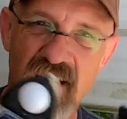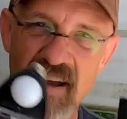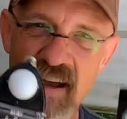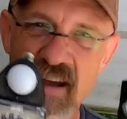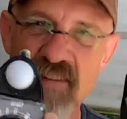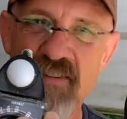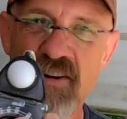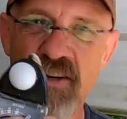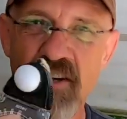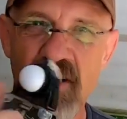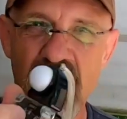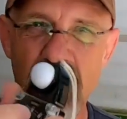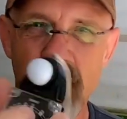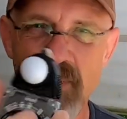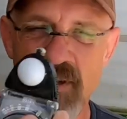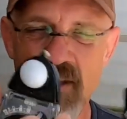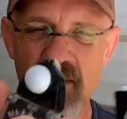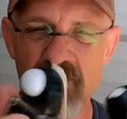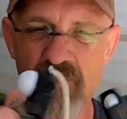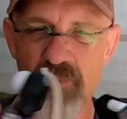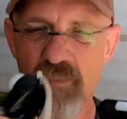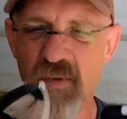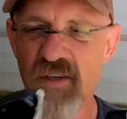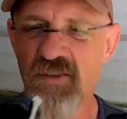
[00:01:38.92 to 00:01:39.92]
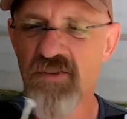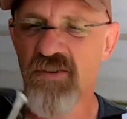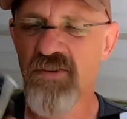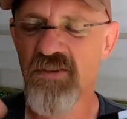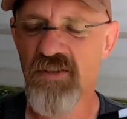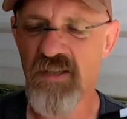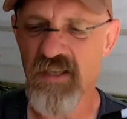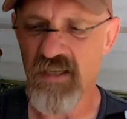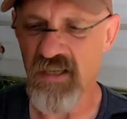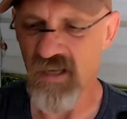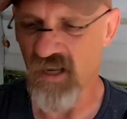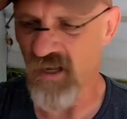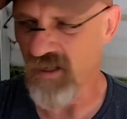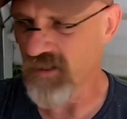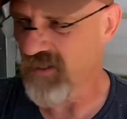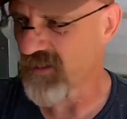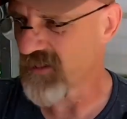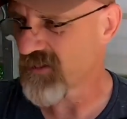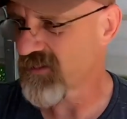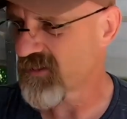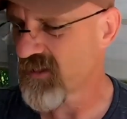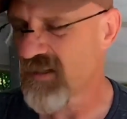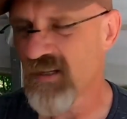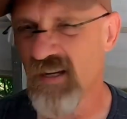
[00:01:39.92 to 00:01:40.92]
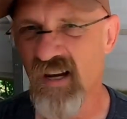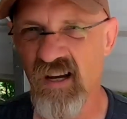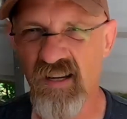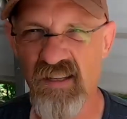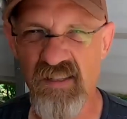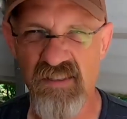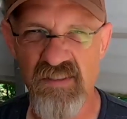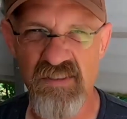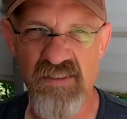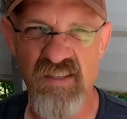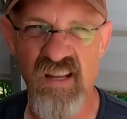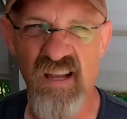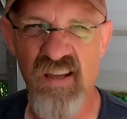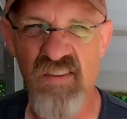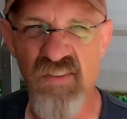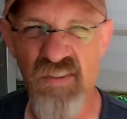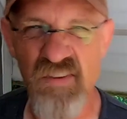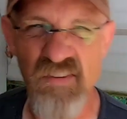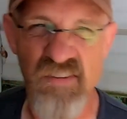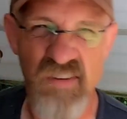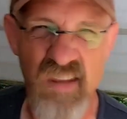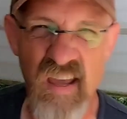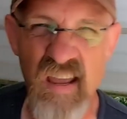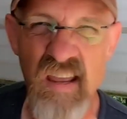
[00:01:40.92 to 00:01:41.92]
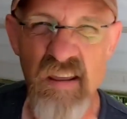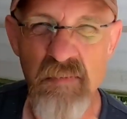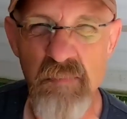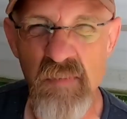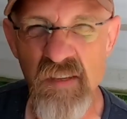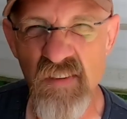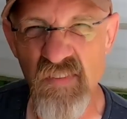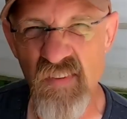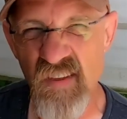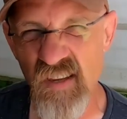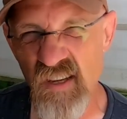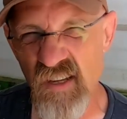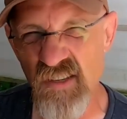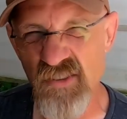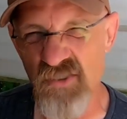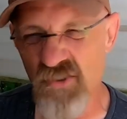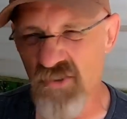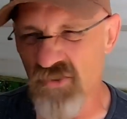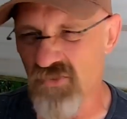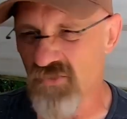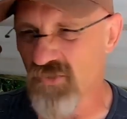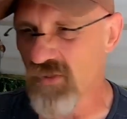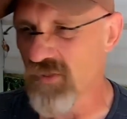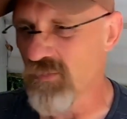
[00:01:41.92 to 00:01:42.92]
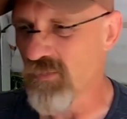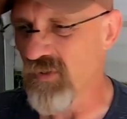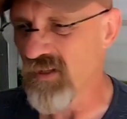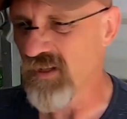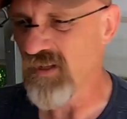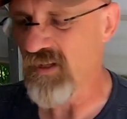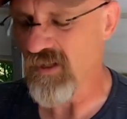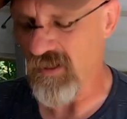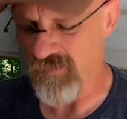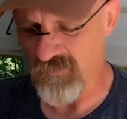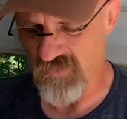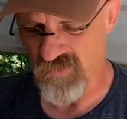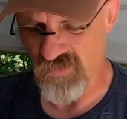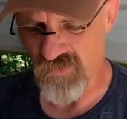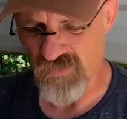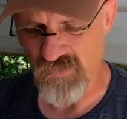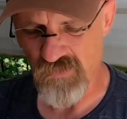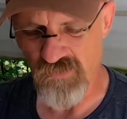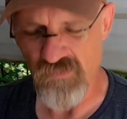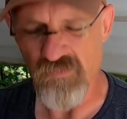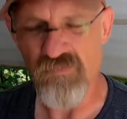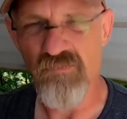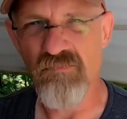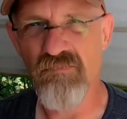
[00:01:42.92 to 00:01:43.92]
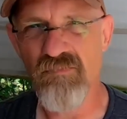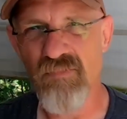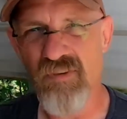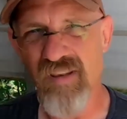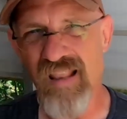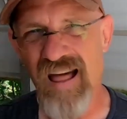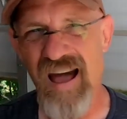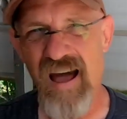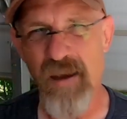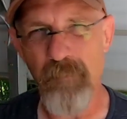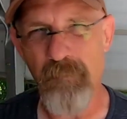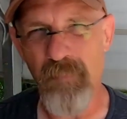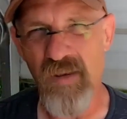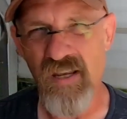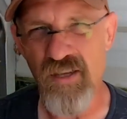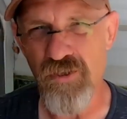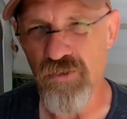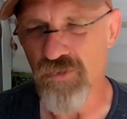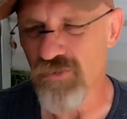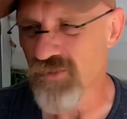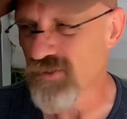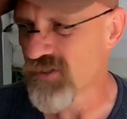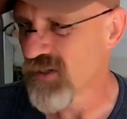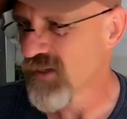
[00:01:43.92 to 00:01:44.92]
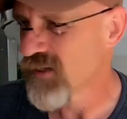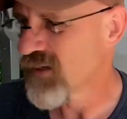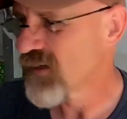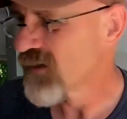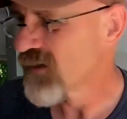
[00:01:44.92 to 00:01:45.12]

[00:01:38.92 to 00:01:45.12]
I have a couple of them. These are Sekonics. Sekonics is like the name in the industry when it comes to light meters.